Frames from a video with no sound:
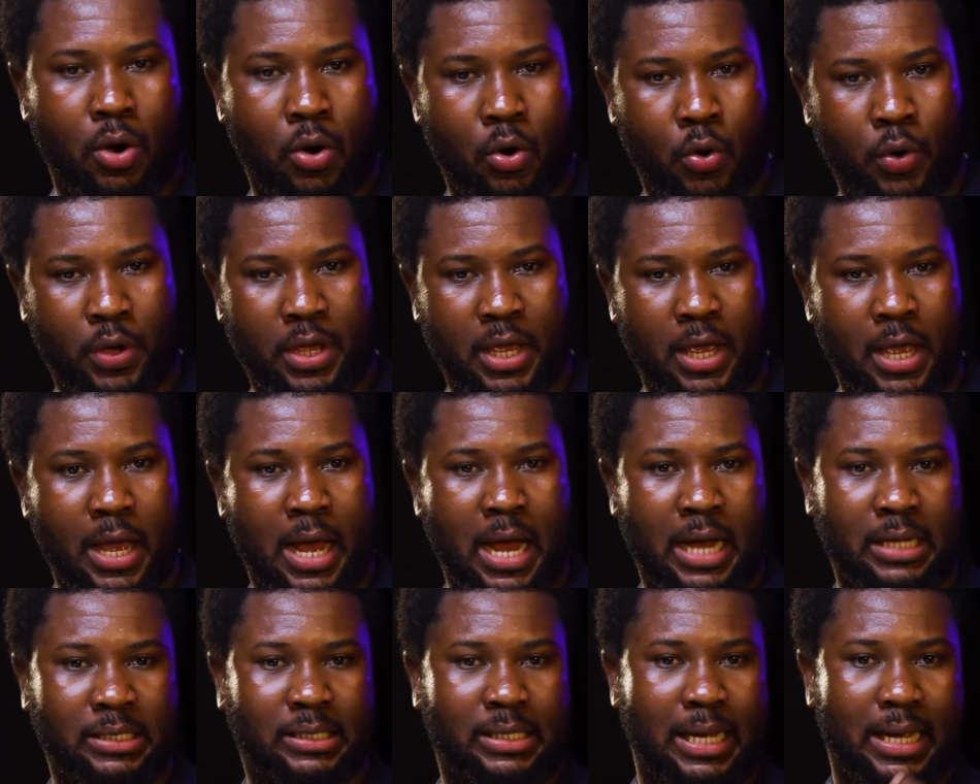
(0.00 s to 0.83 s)
Okay,
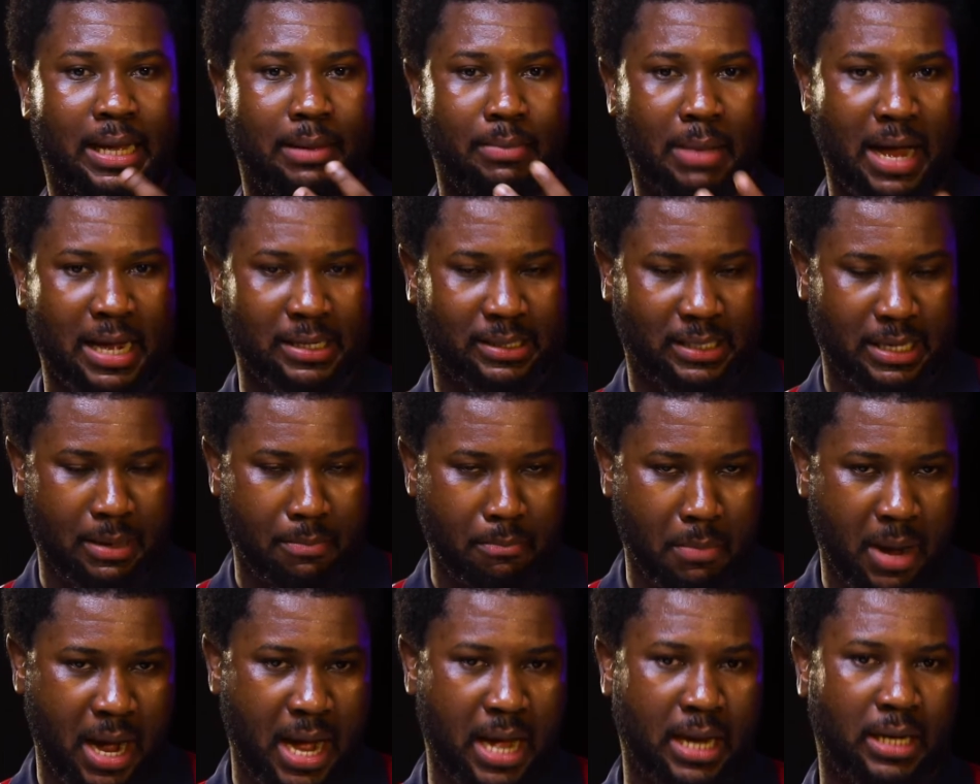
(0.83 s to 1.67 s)
as a
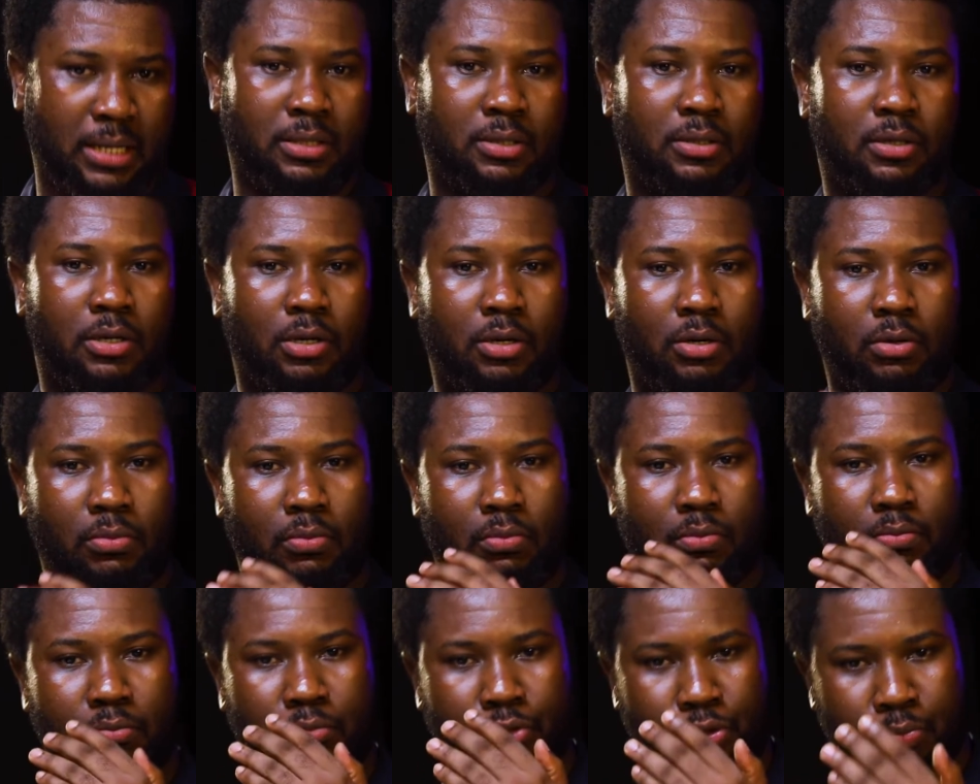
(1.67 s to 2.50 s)
man
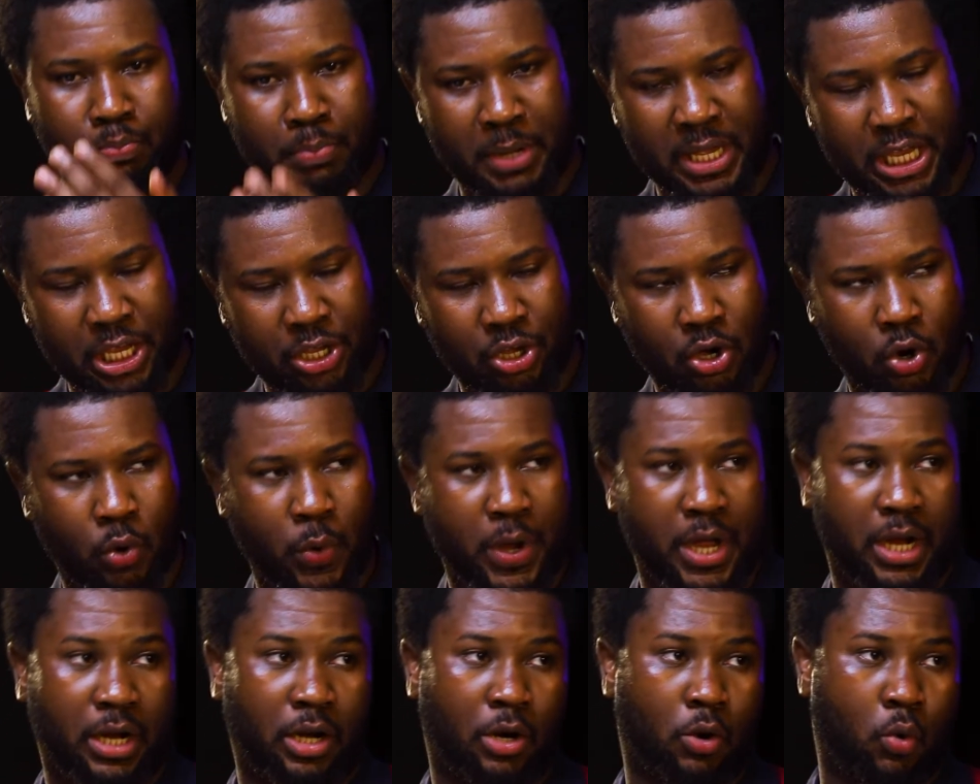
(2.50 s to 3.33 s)
making your
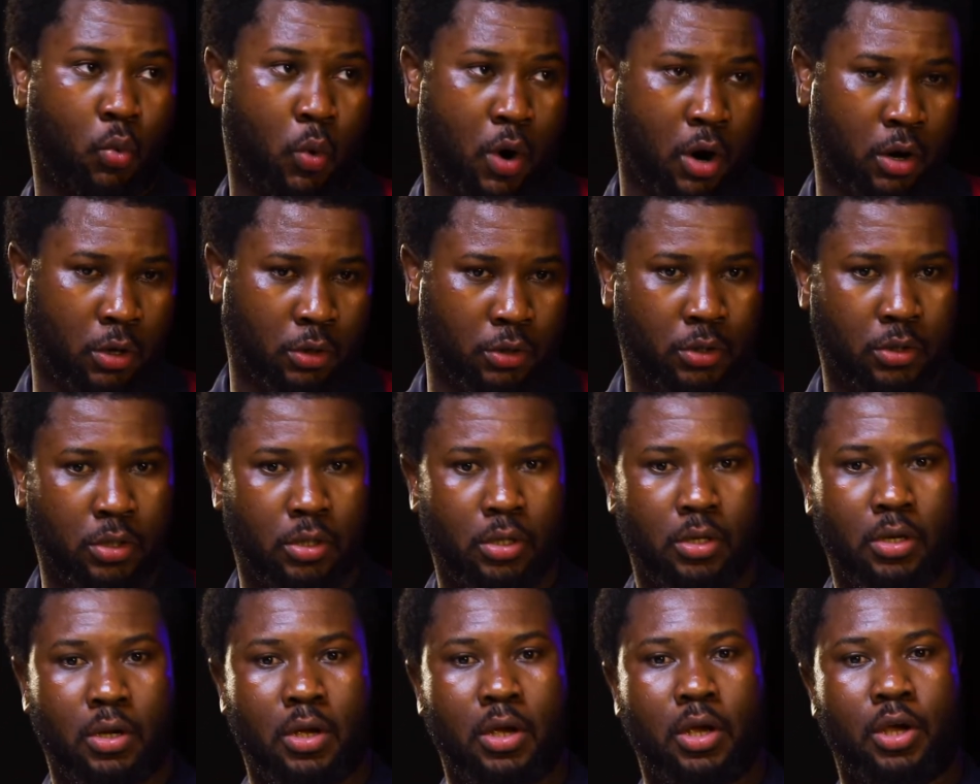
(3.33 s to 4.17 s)
way in the world,
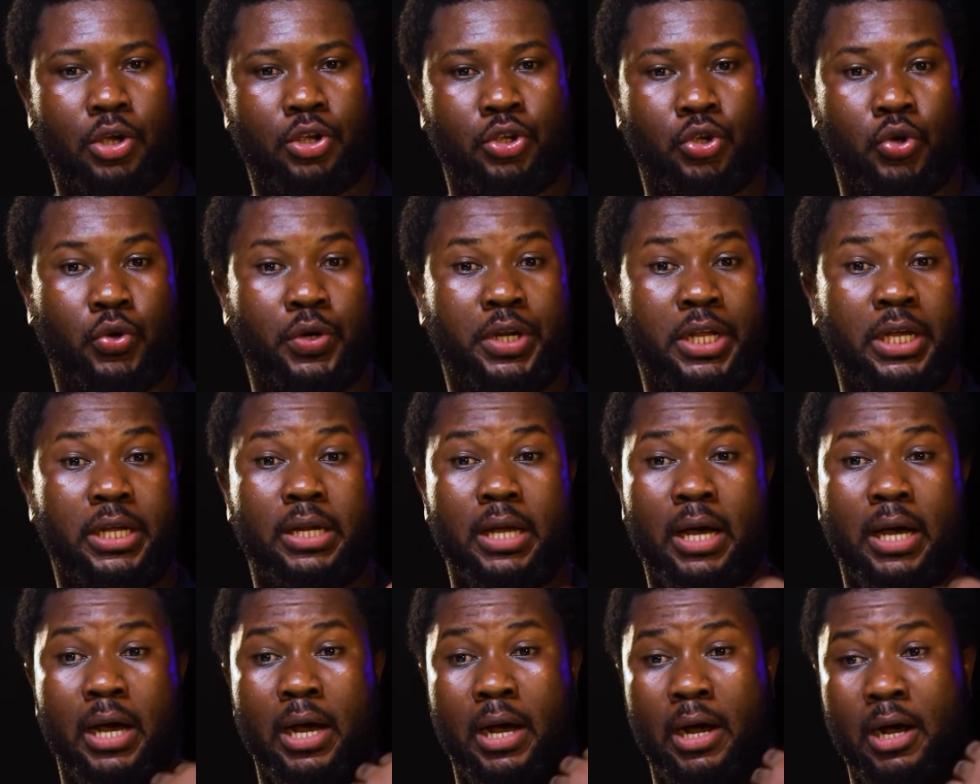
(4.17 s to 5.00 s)
you
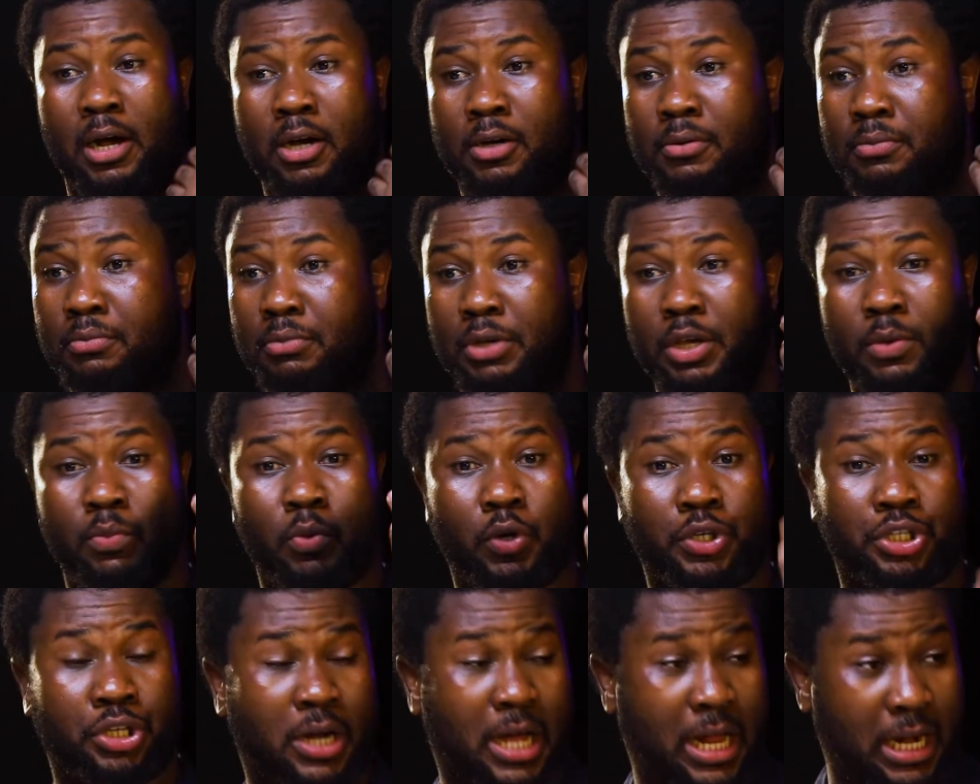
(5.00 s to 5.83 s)
need
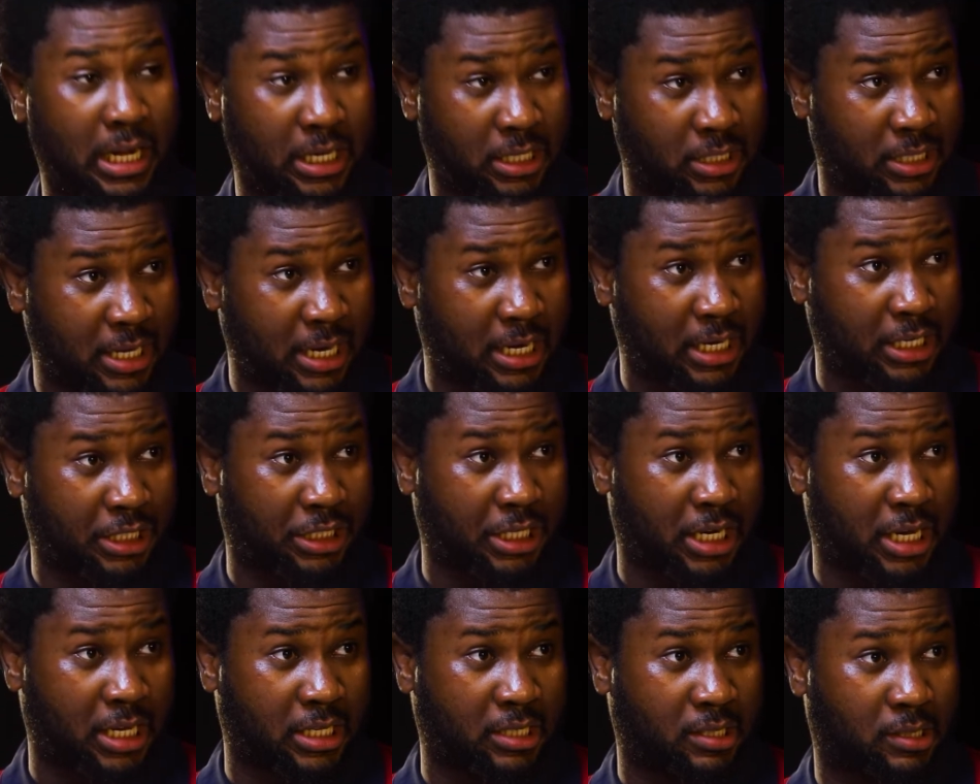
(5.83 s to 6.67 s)
emotional
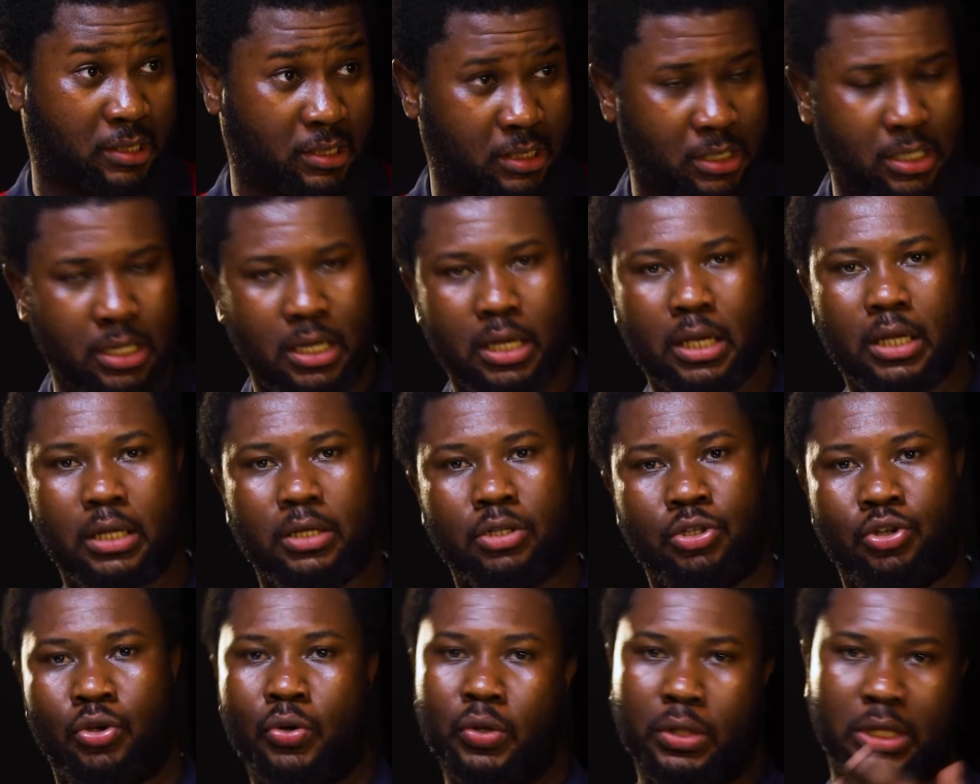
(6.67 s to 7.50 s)
intelligence.
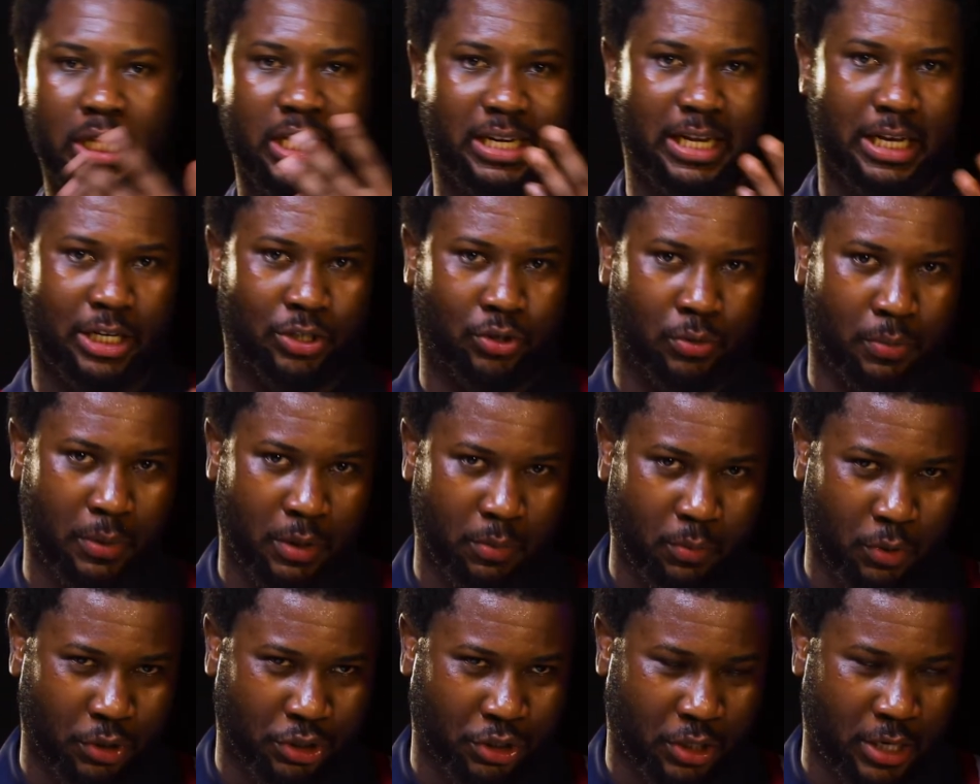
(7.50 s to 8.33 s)
Do you think there should be
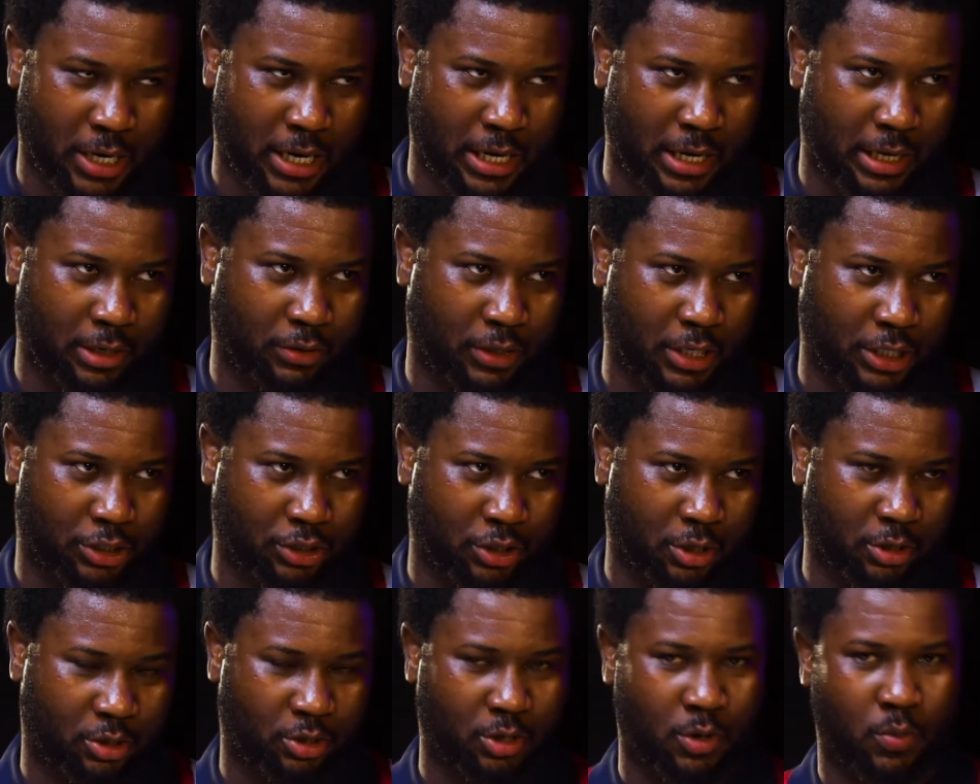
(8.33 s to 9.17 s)
emotional
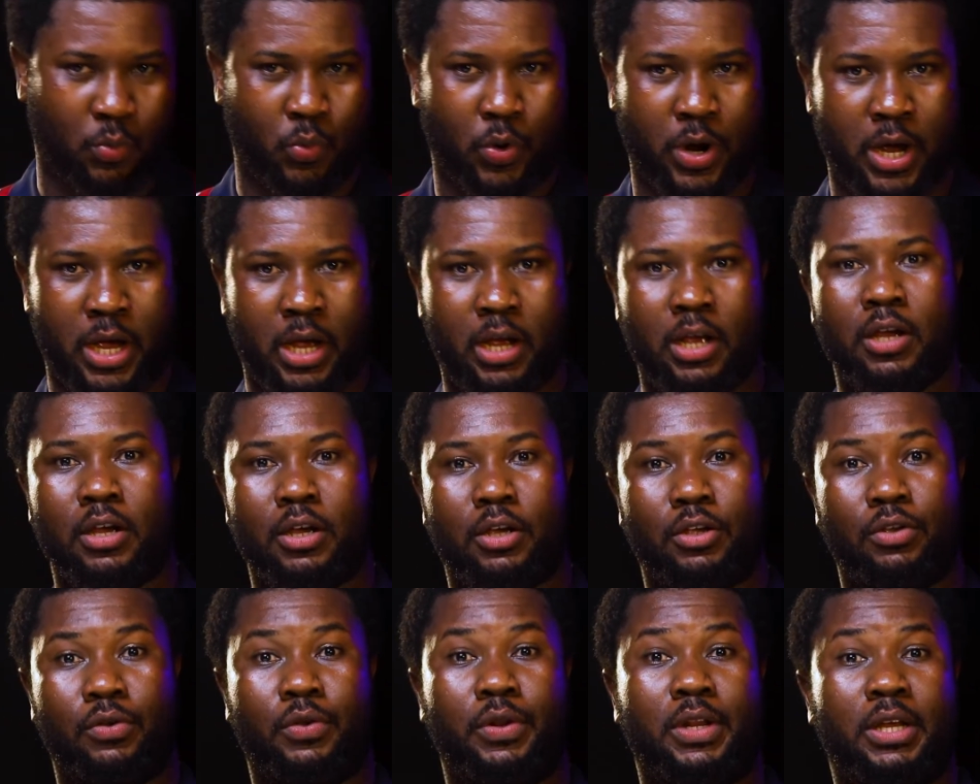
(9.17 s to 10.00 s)
education somewhere?
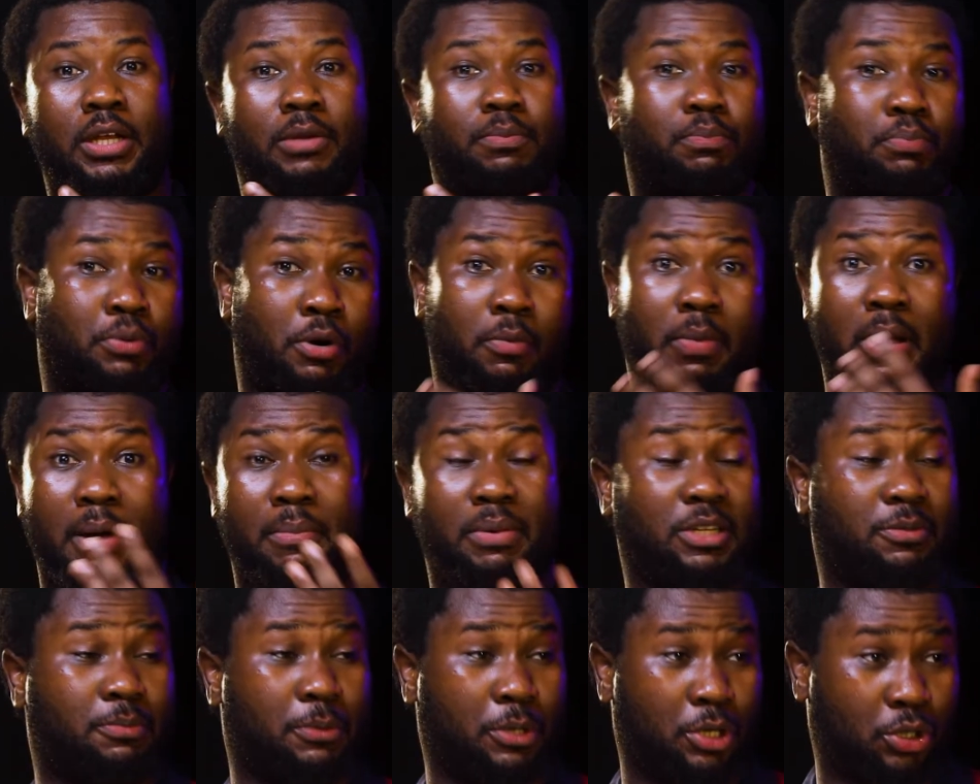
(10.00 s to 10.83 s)
You need
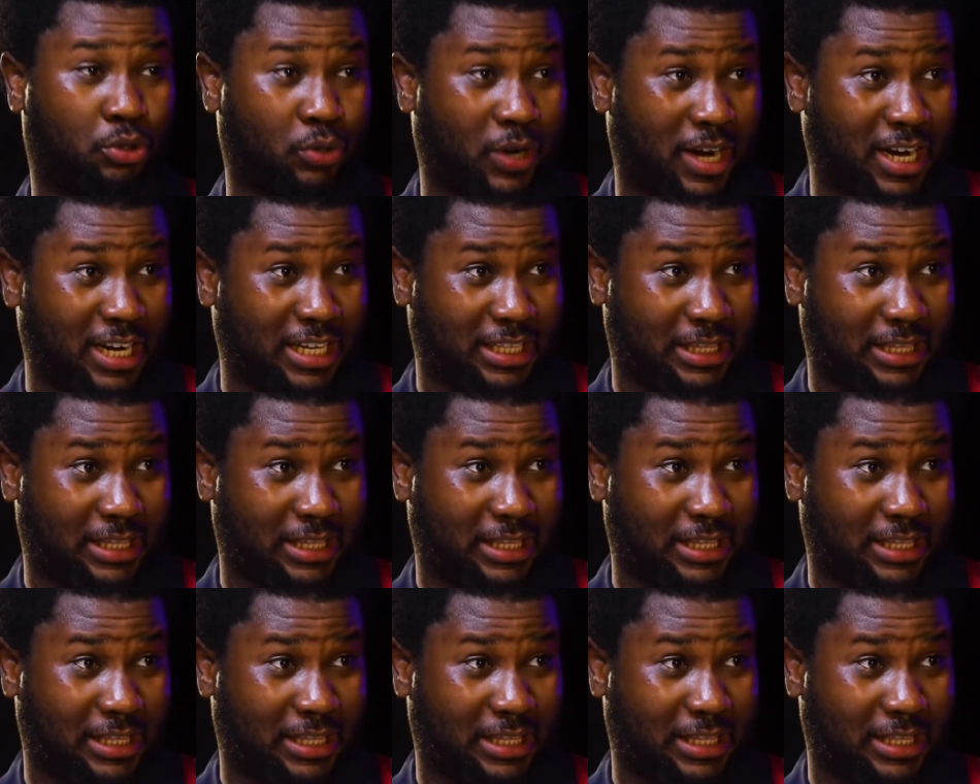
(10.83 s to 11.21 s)
probably spiritual